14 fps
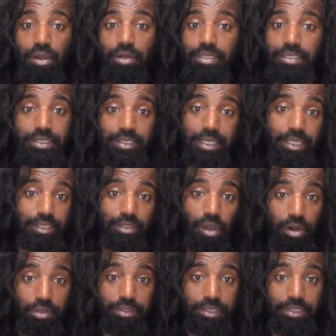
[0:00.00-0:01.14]
artists that
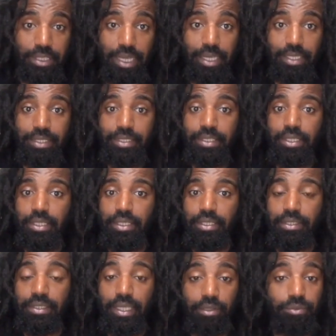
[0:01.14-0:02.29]
aren't signed,
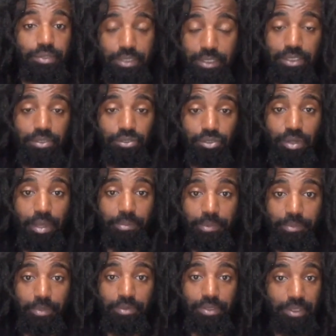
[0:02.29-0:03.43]
they were still
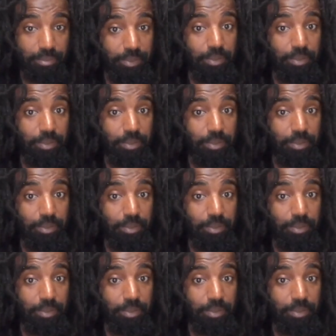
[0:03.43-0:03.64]
dropping music.